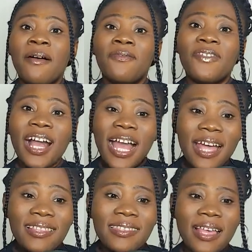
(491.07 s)

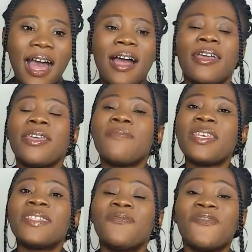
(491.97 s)
Vacanza, it
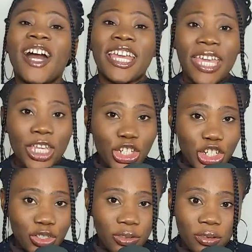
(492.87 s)
means
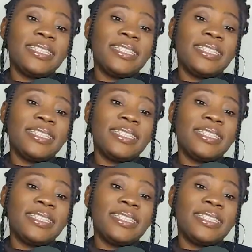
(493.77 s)
vacation.